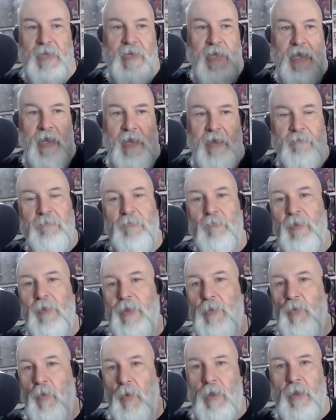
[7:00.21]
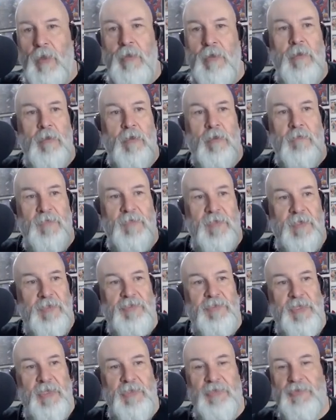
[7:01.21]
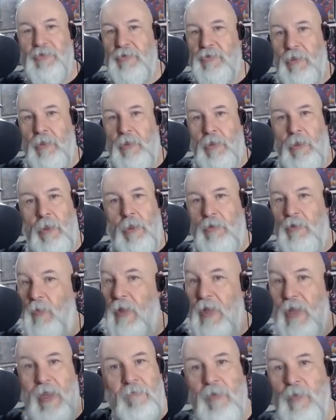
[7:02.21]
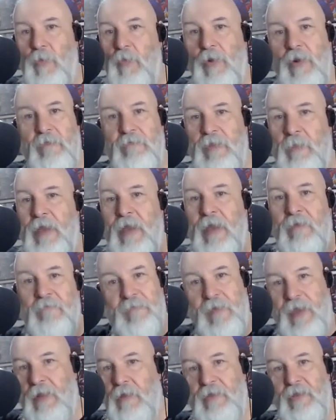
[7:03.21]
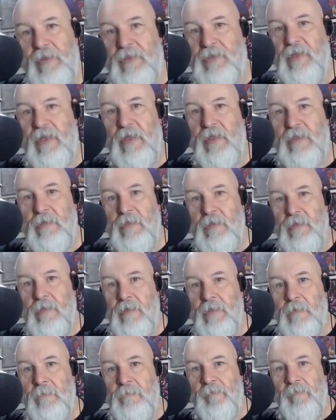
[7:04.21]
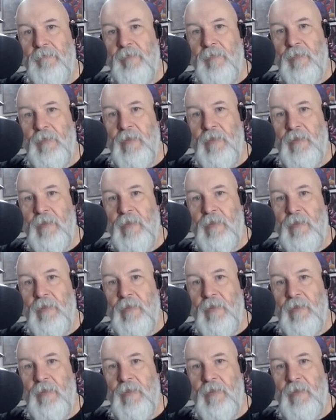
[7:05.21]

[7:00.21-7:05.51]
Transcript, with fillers: And every one of these teachers along the way, every one of them have failed these kids. Correct.